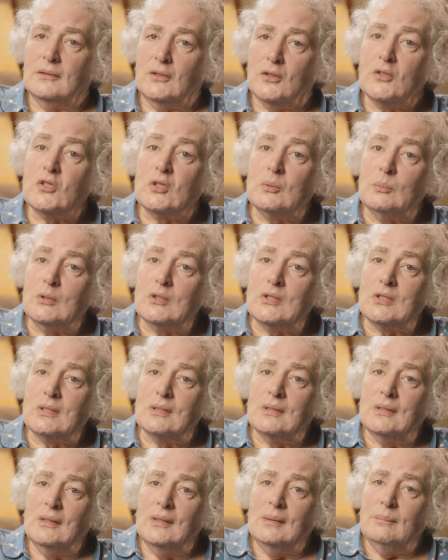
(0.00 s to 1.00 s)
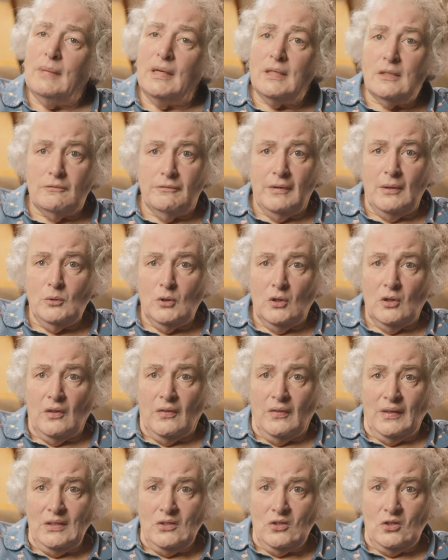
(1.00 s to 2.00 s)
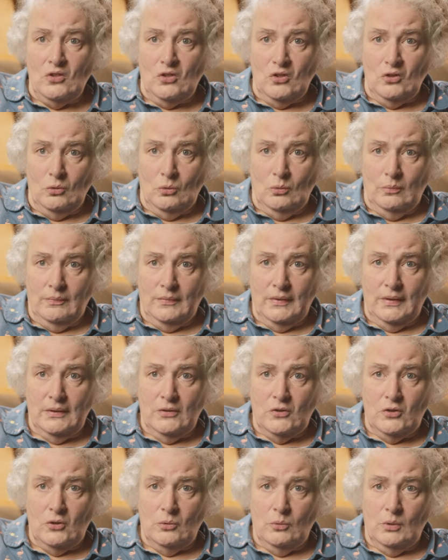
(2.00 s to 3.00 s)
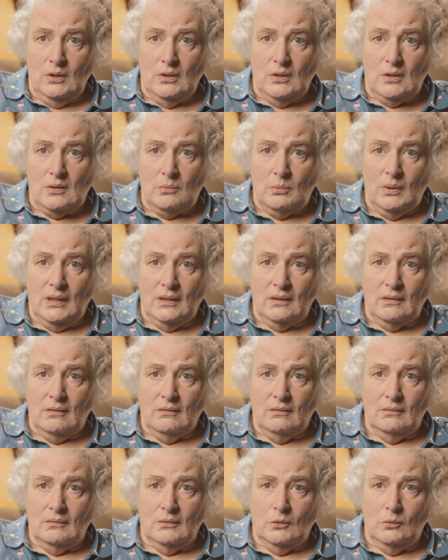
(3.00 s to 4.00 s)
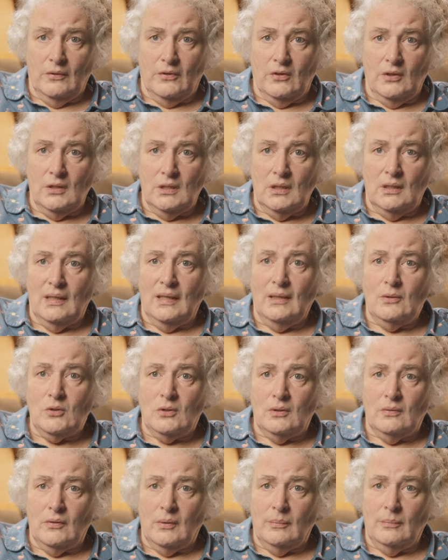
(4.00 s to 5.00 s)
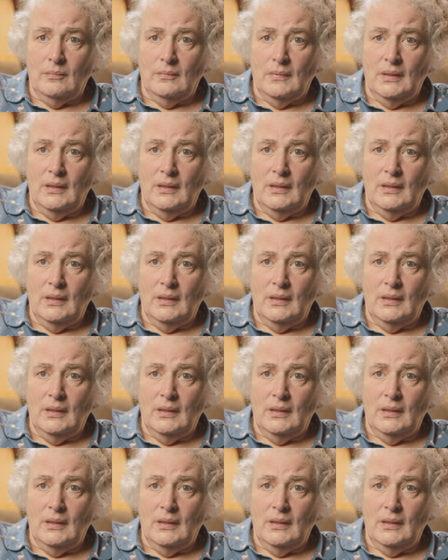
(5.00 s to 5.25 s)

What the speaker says: customers might have found other things to do in 2 years, we had over 30,000 of them